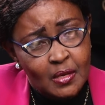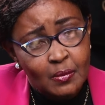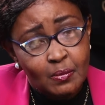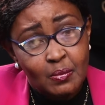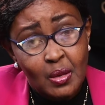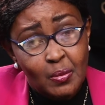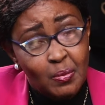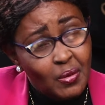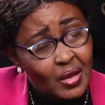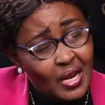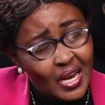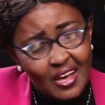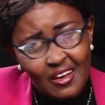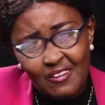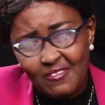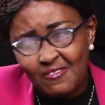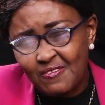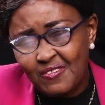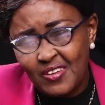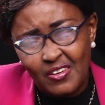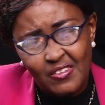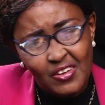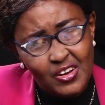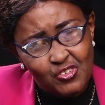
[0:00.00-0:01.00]
People are
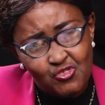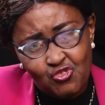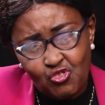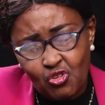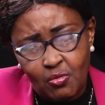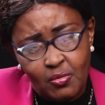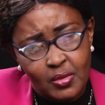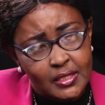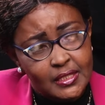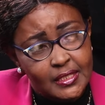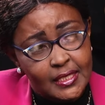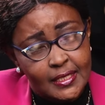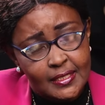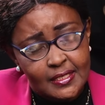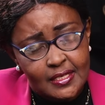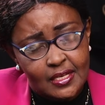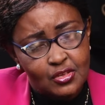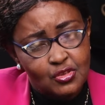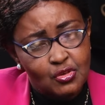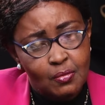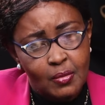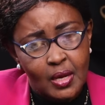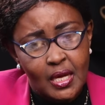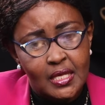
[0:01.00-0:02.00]
very traumatized.
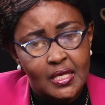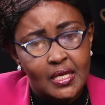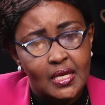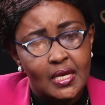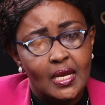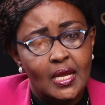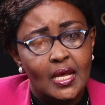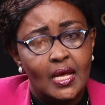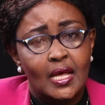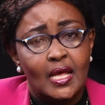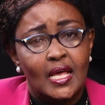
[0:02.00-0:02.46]
Can you imagine?